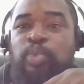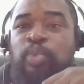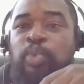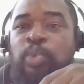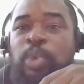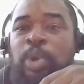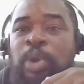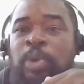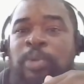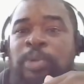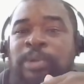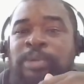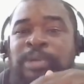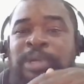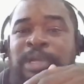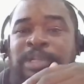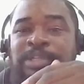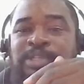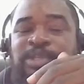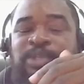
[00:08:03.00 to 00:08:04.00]
through all
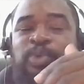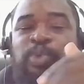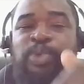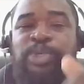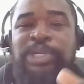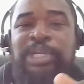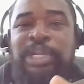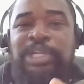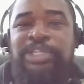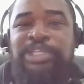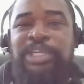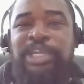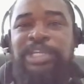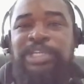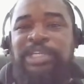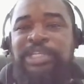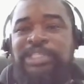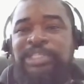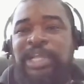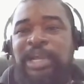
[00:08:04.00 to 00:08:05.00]
constitutional
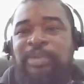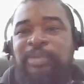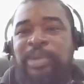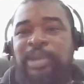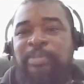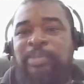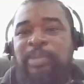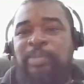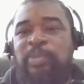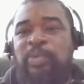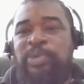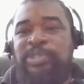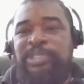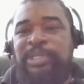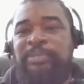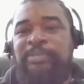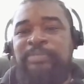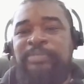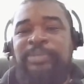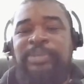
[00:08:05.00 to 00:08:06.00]
changes that we are
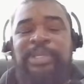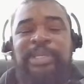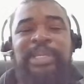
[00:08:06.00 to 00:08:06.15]
proposing.